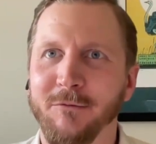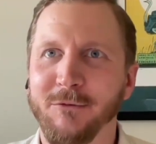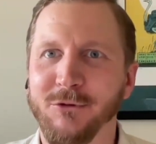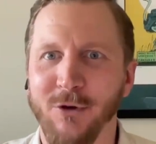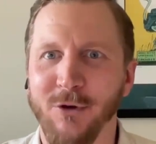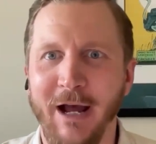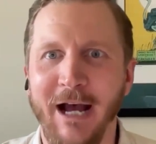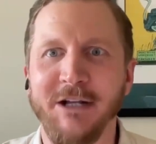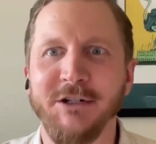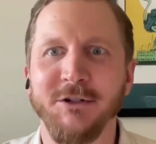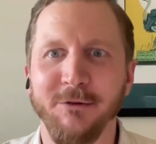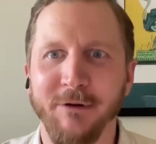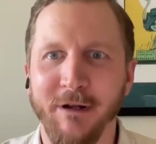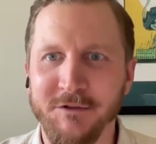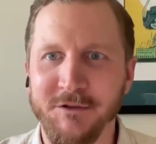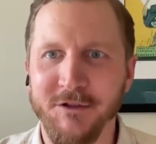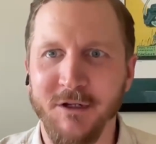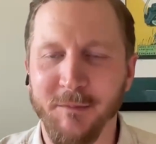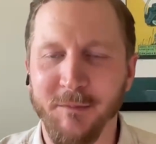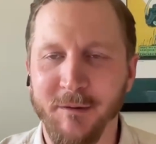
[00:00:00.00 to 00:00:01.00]
traction
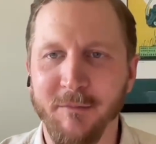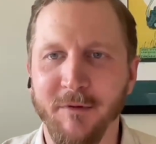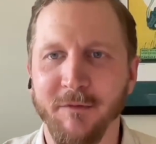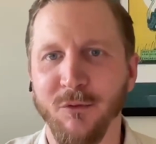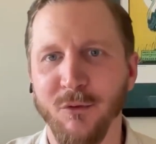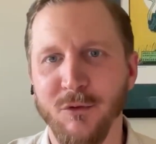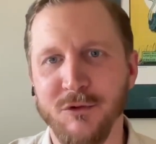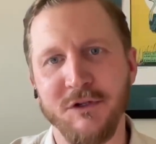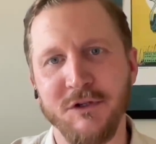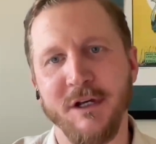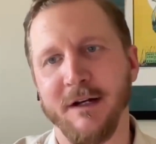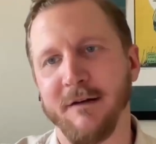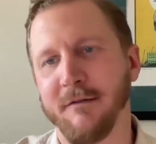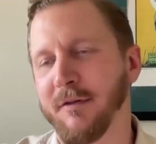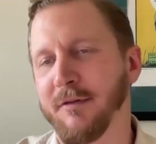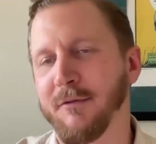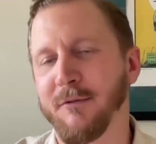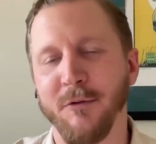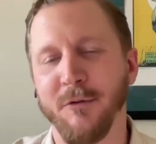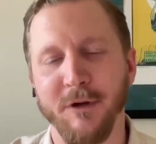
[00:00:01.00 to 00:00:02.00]
around something before just kind of
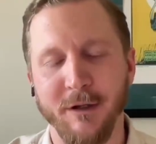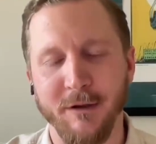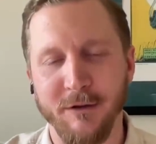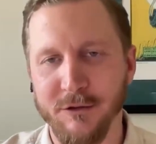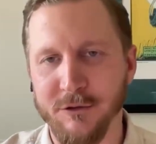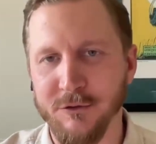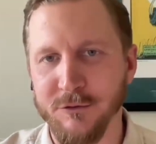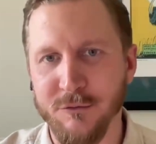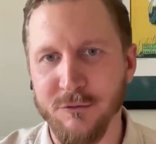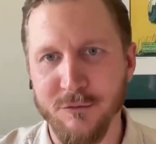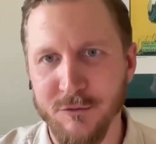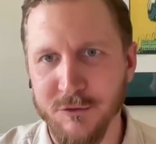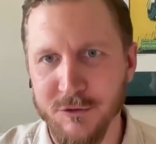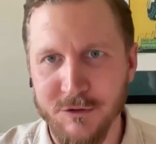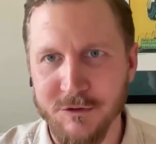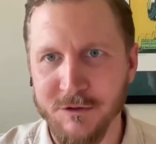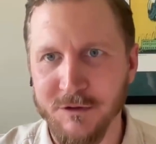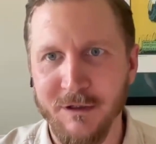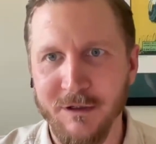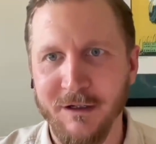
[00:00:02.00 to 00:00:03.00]
throwing a
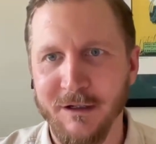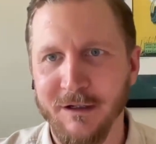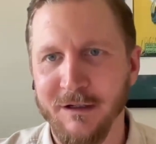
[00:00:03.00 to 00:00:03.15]
huge